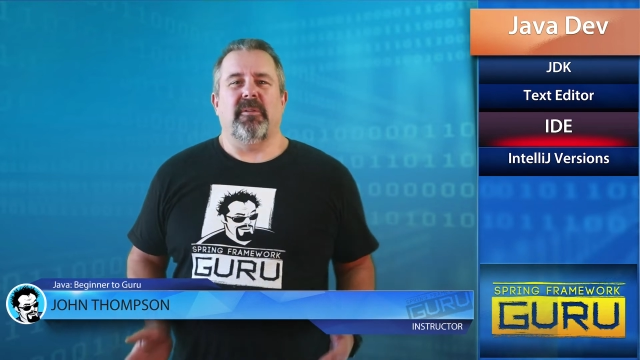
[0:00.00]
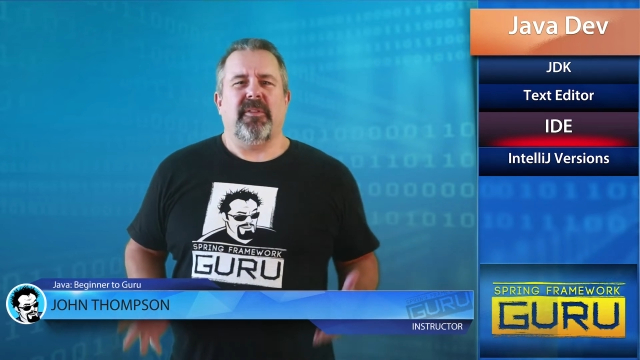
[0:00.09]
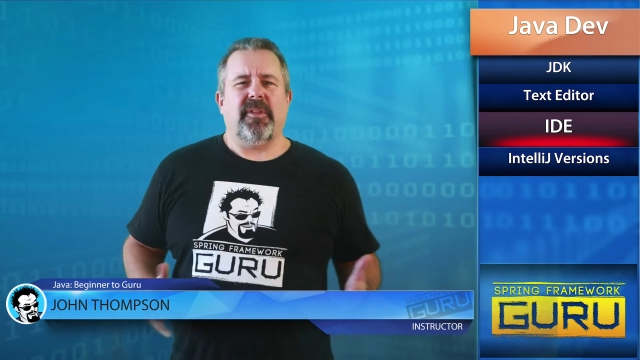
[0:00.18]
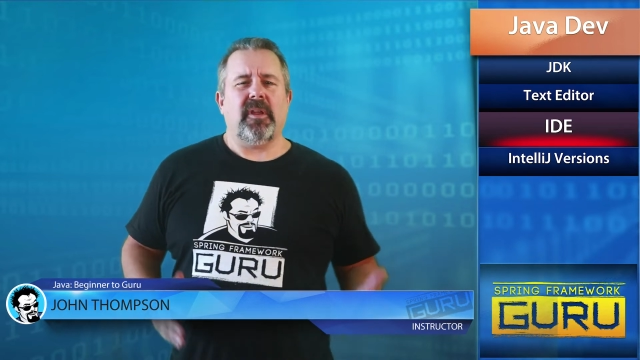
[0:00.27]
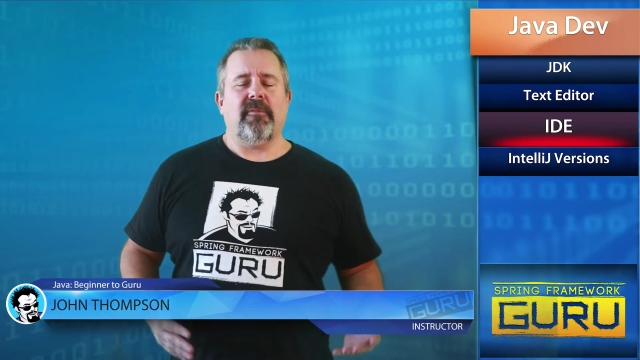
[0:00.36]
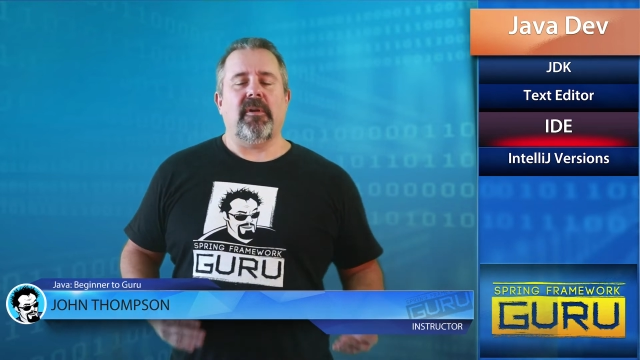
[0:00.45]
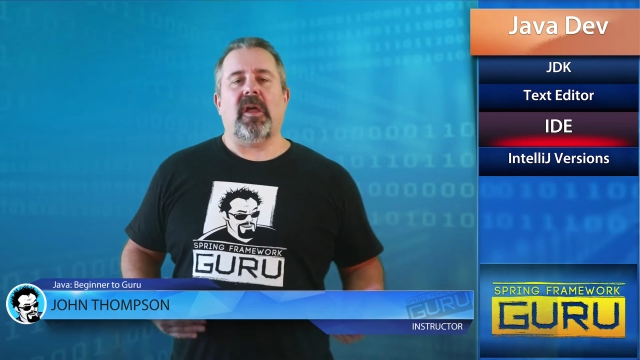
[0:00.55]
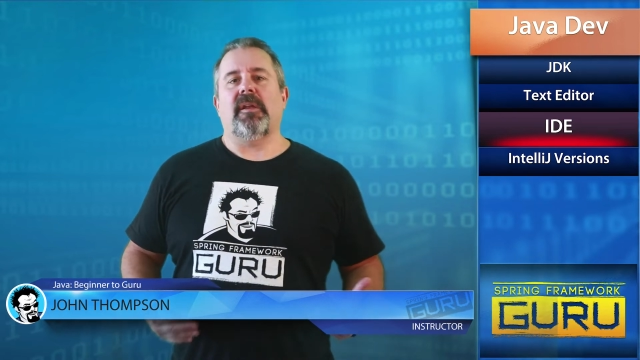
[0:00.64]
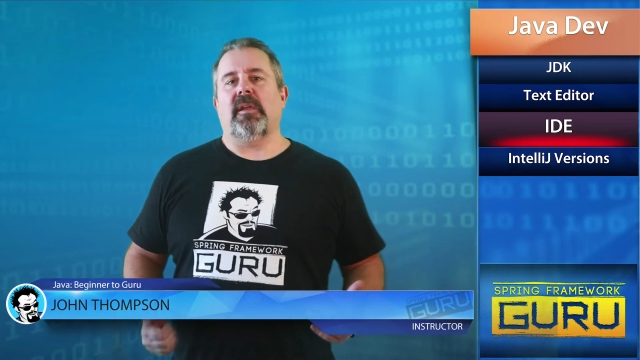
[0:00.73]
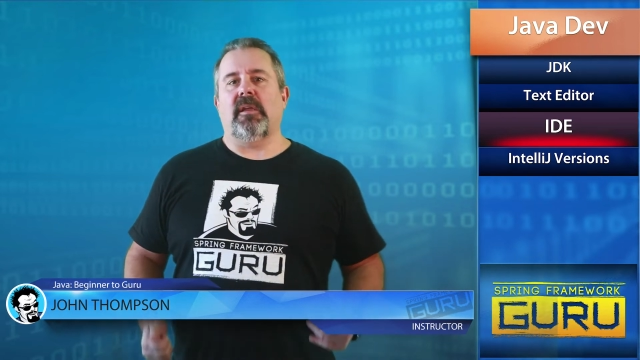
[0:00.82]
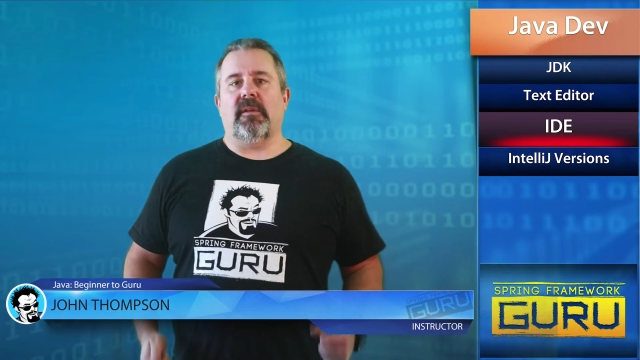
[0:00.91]
Think of an
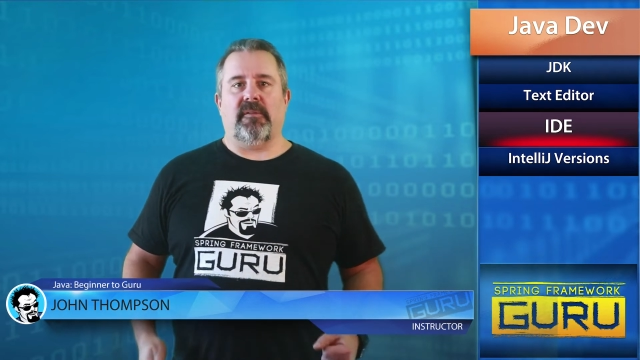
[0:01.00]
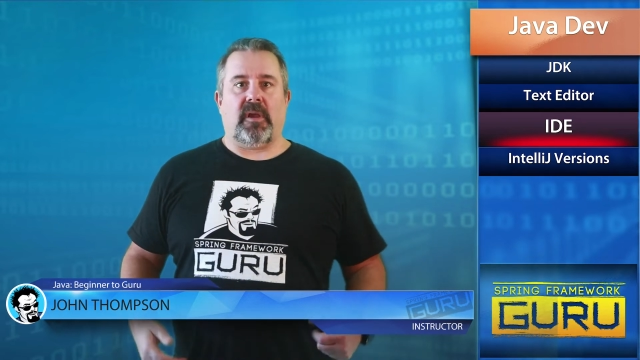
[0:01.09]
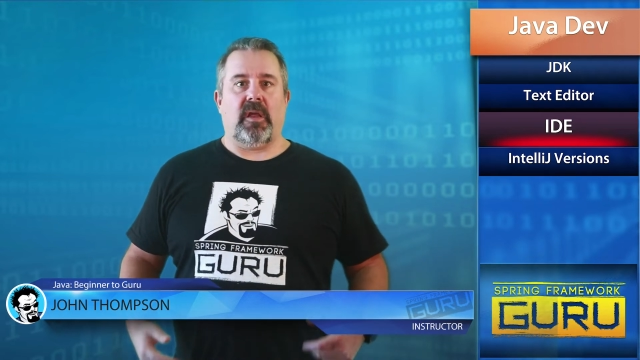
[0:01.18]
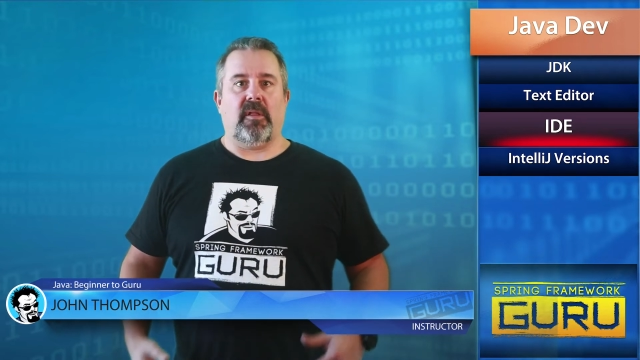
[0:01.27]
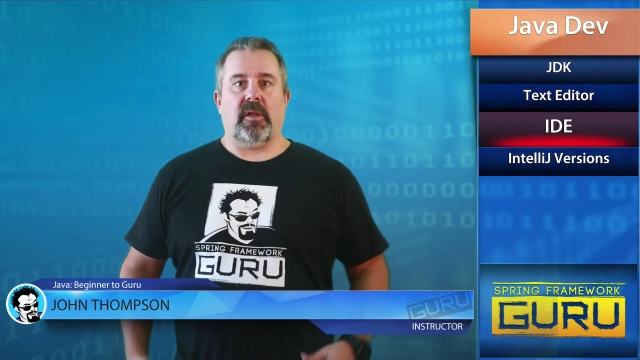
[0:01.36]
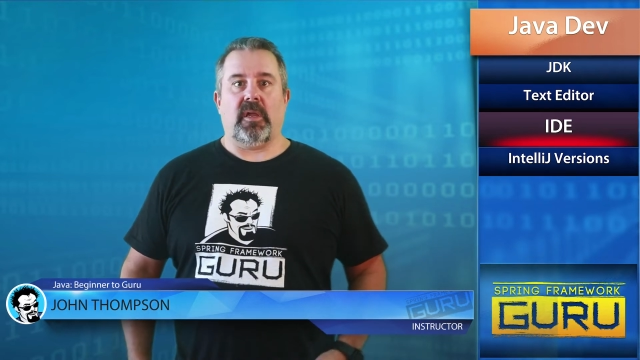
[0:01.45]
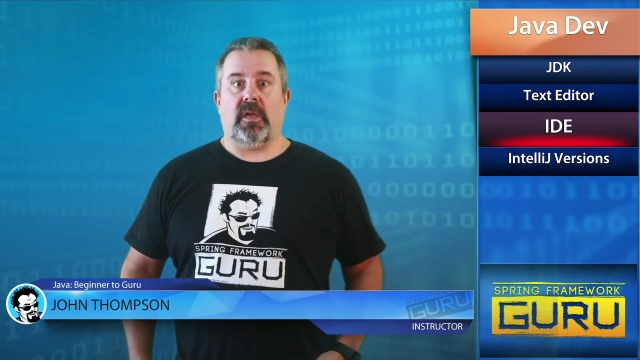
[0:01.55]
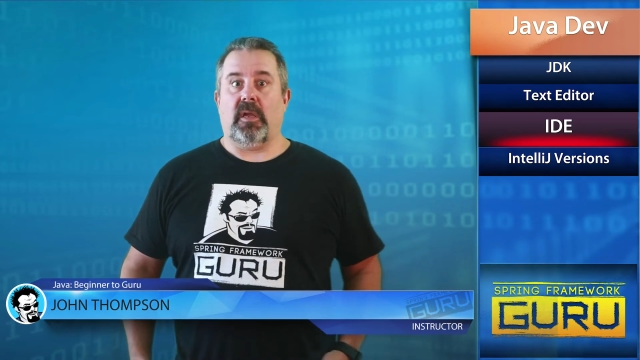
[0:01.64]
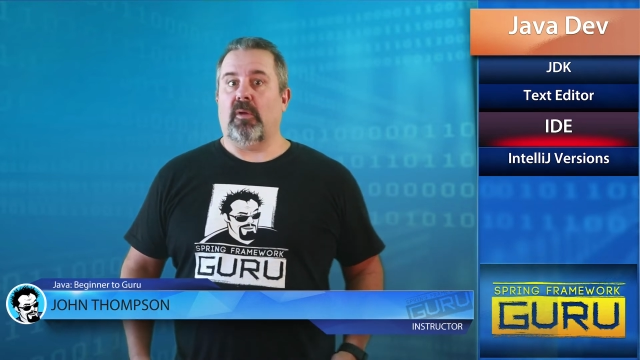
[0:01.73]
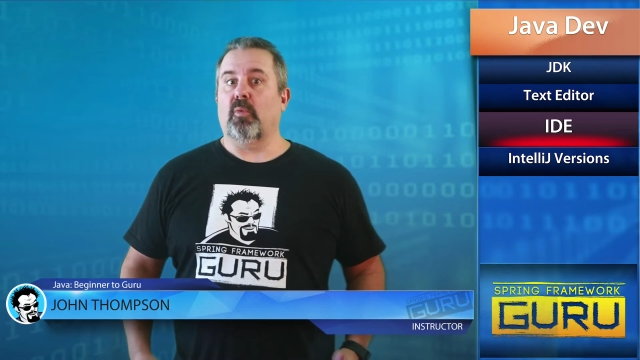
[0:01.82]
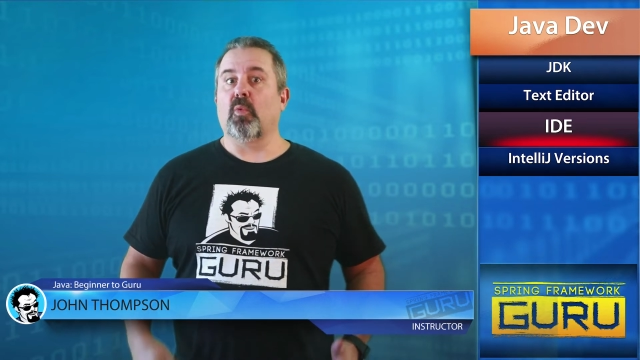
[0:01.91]
IDE as kind of like
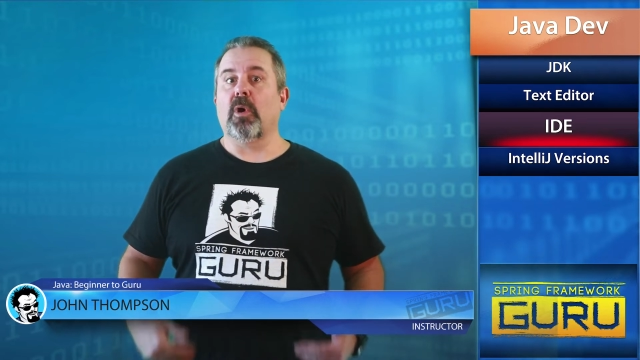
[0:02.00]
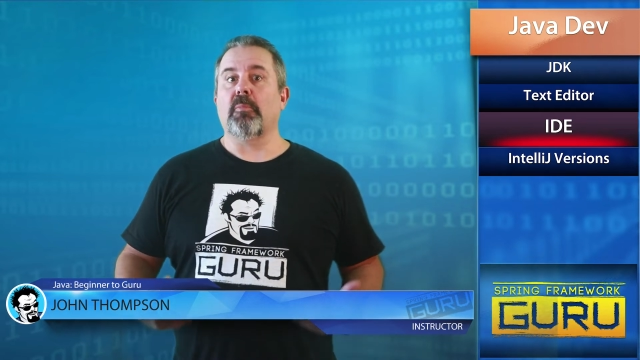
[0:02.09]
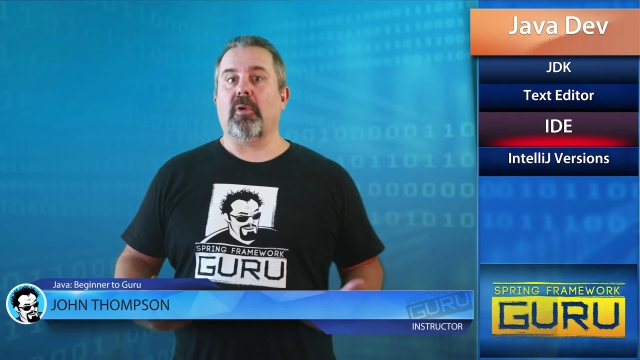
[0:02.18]
a word